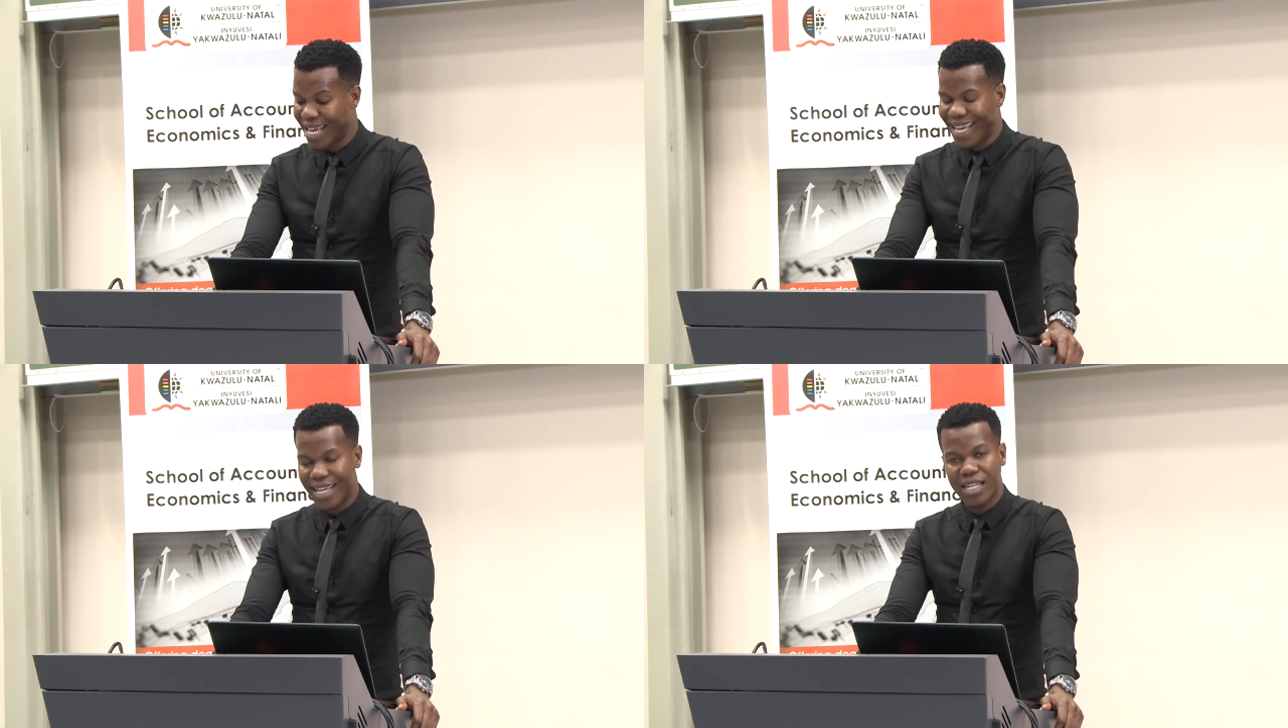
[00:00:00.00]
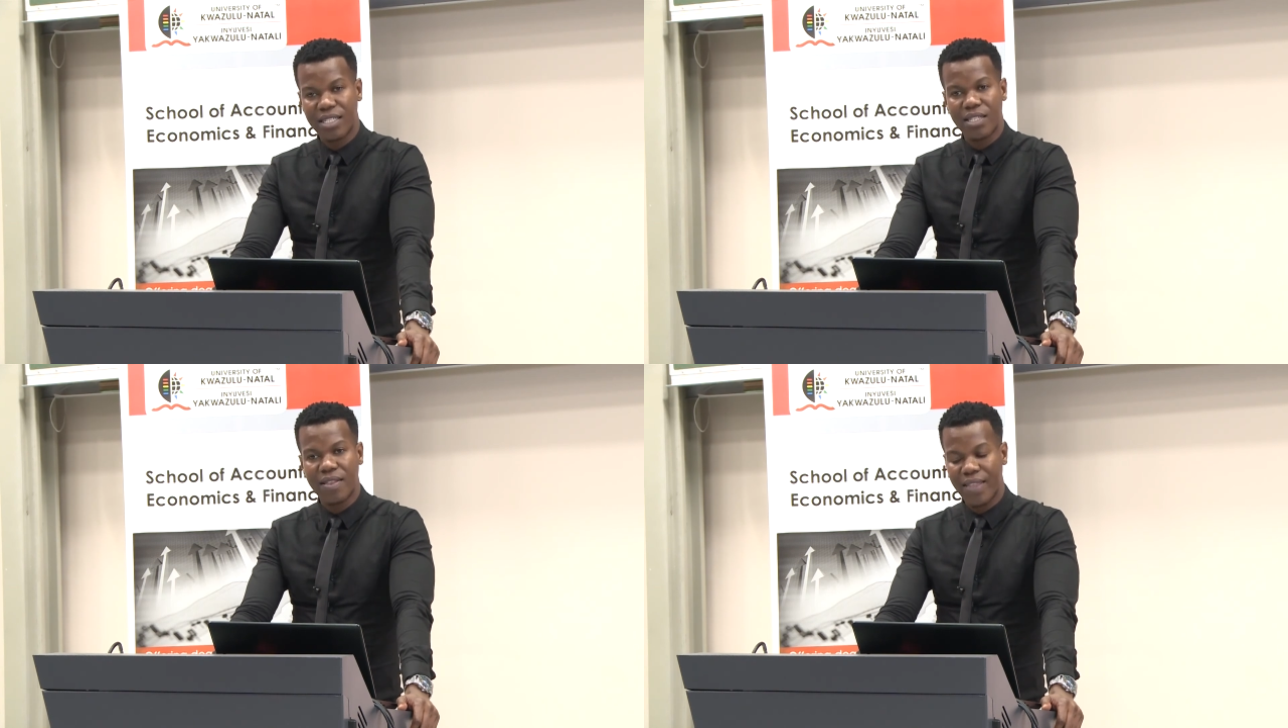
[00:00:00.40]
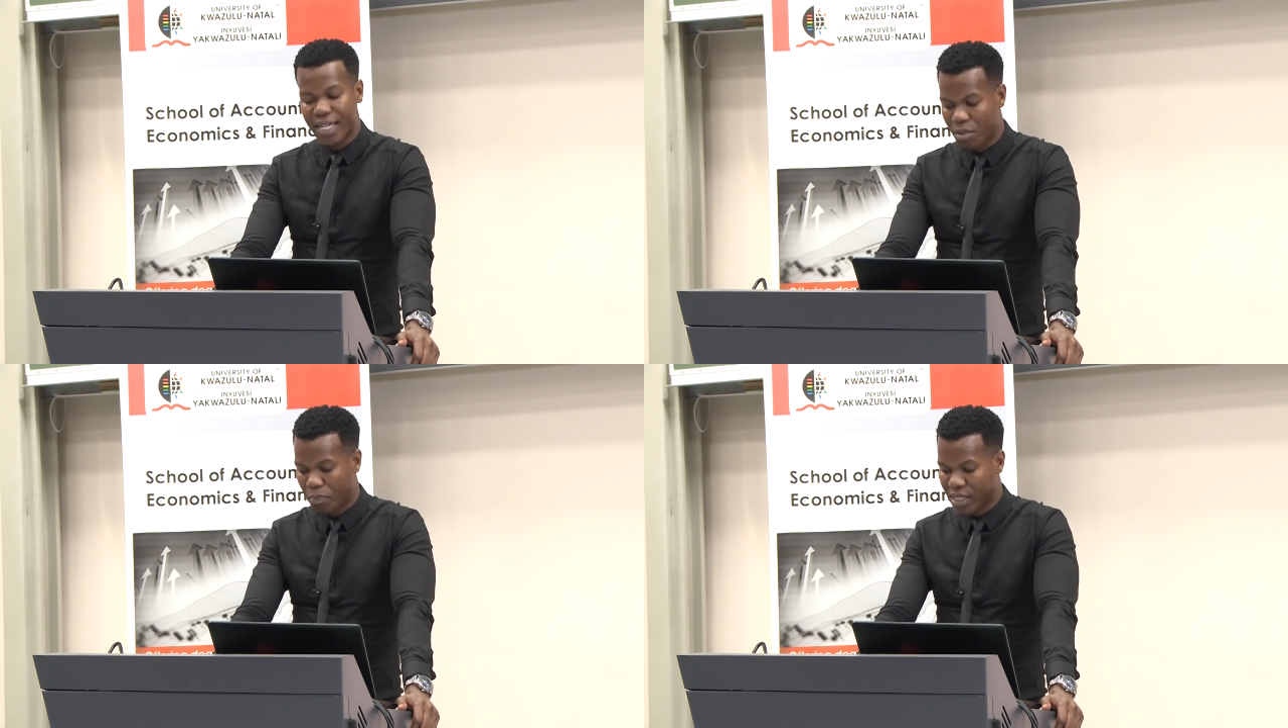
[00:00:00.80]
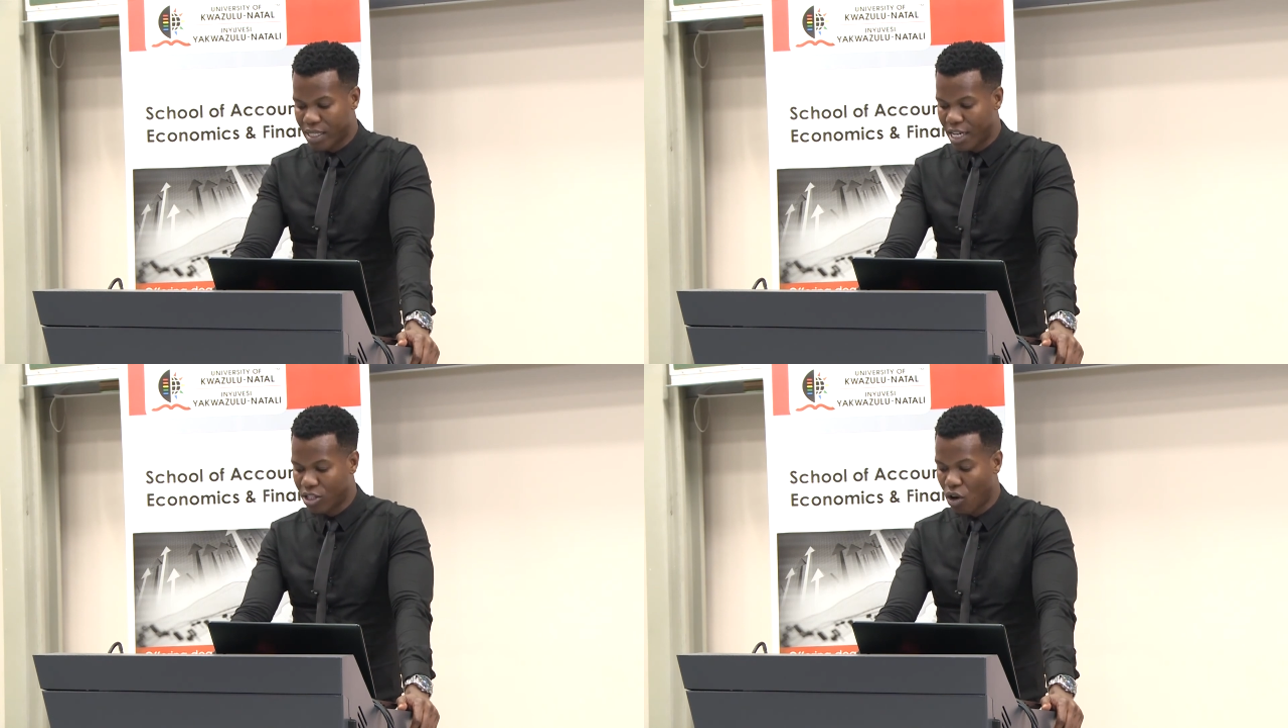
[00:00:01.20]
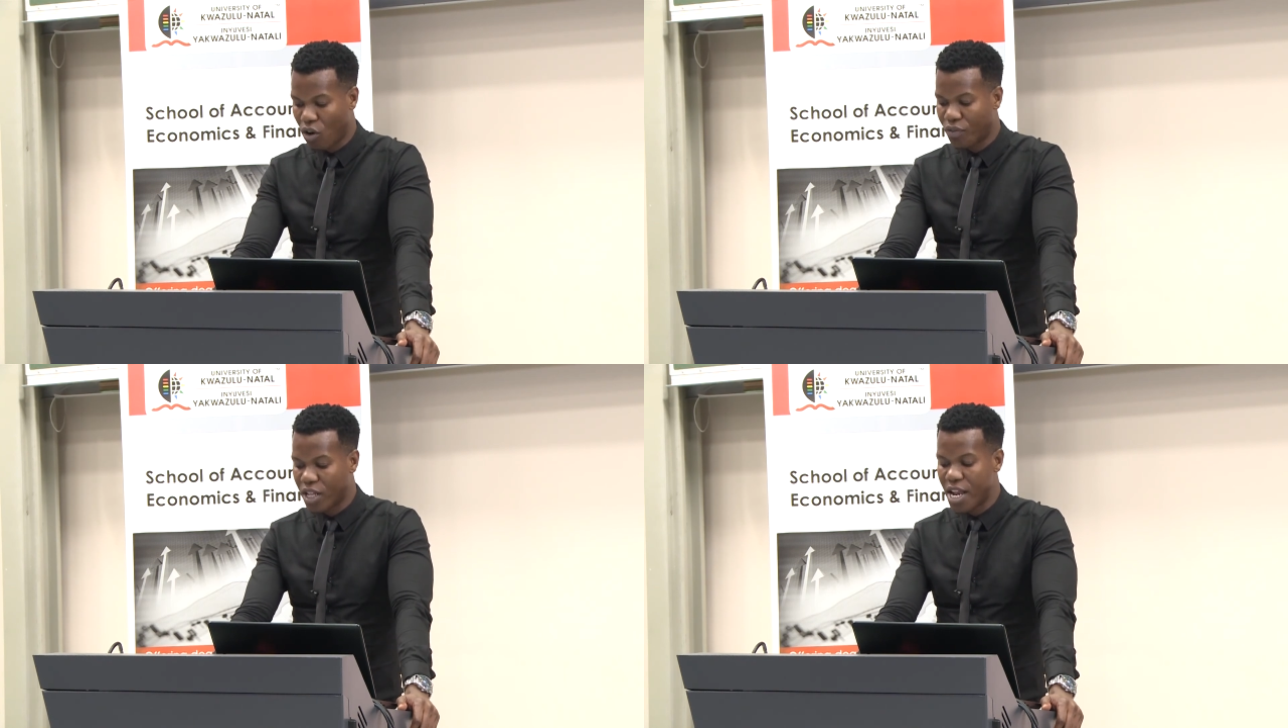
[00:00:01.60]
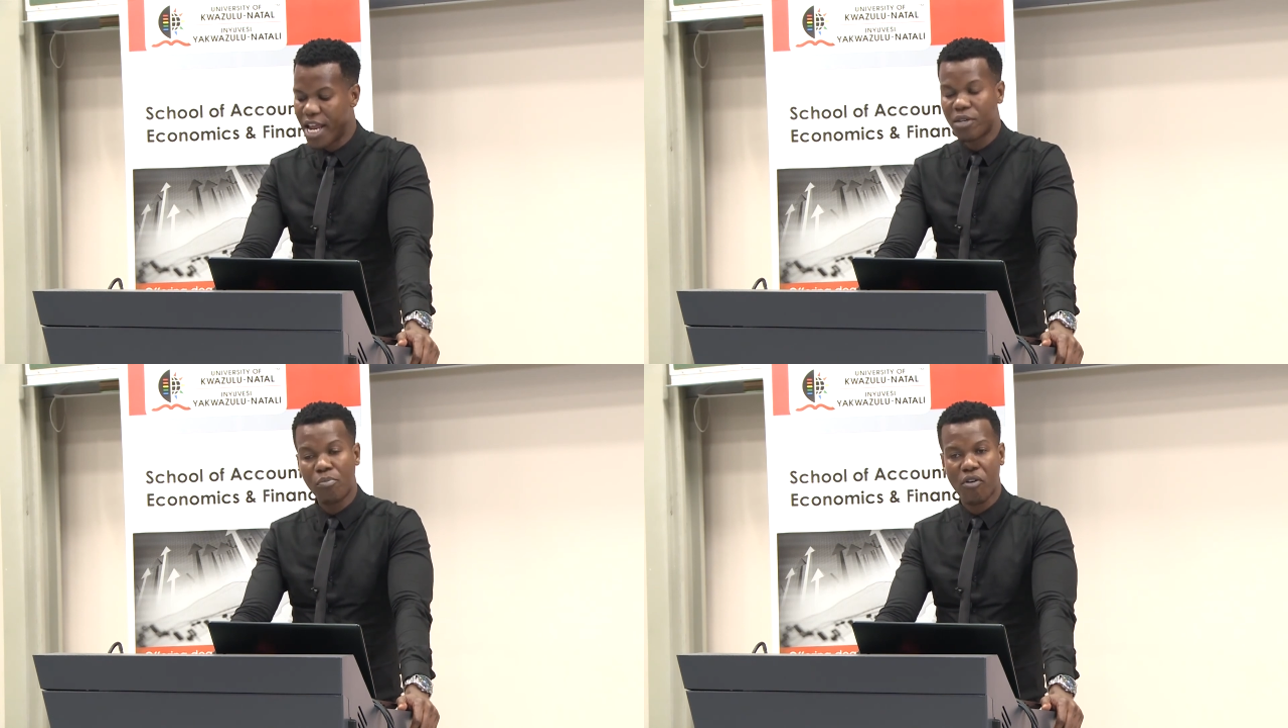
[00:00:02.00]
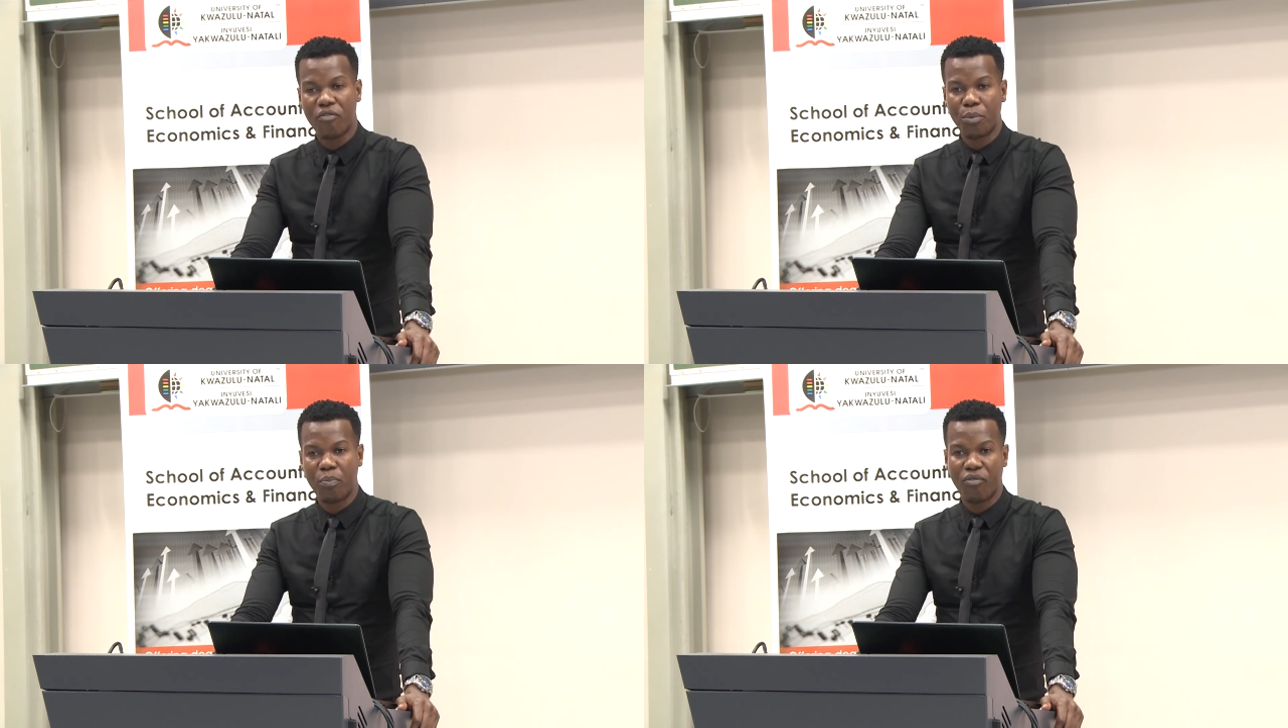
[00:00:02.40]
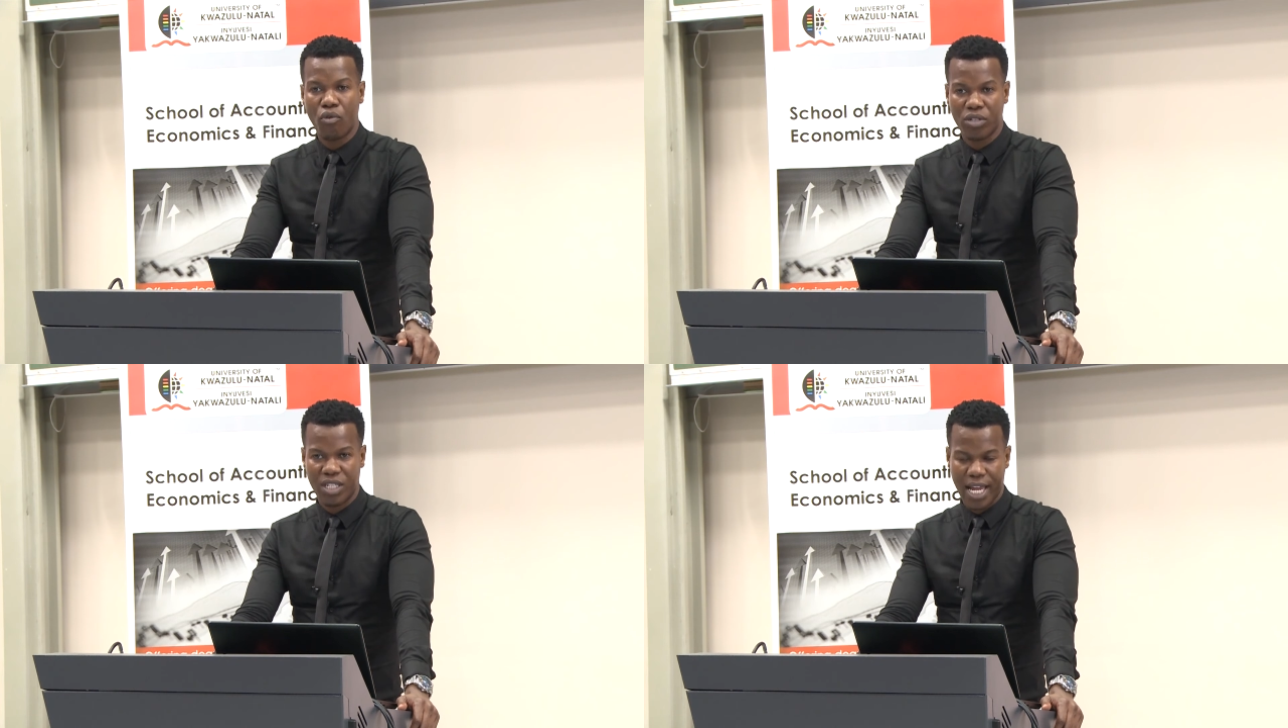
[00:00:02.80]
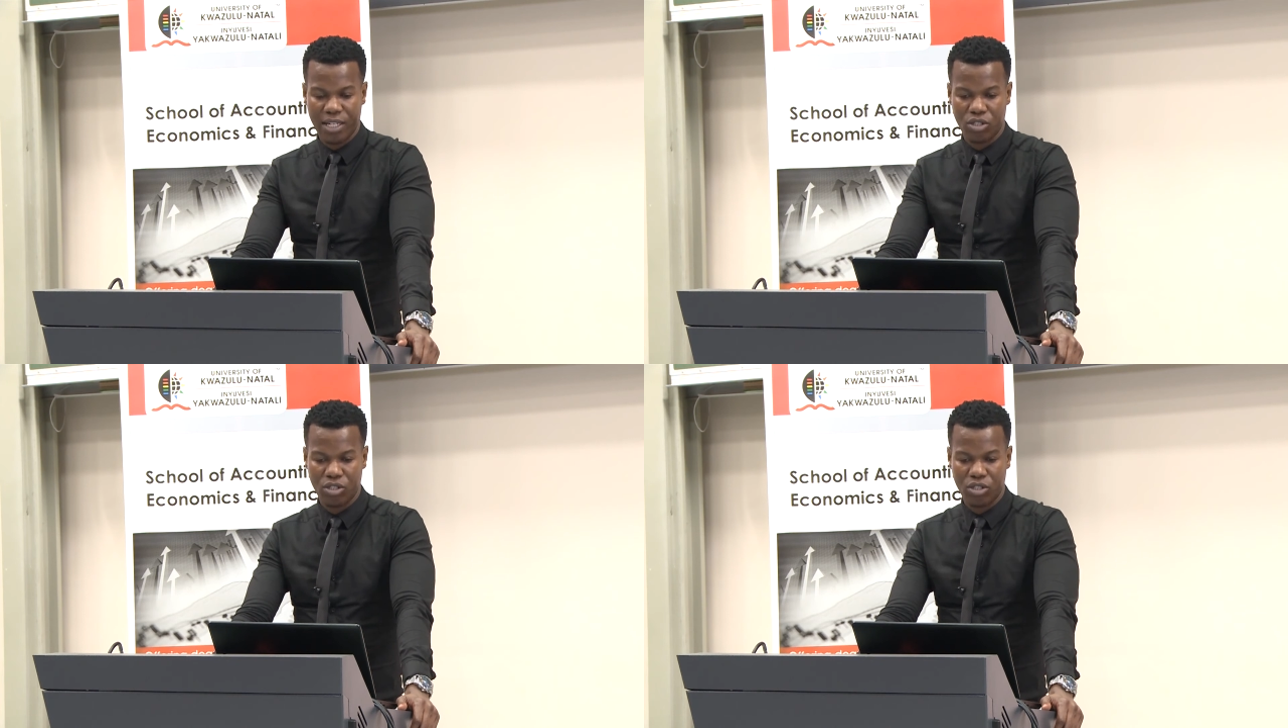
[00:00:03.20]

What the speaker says: it is 30% of the net profit before tax.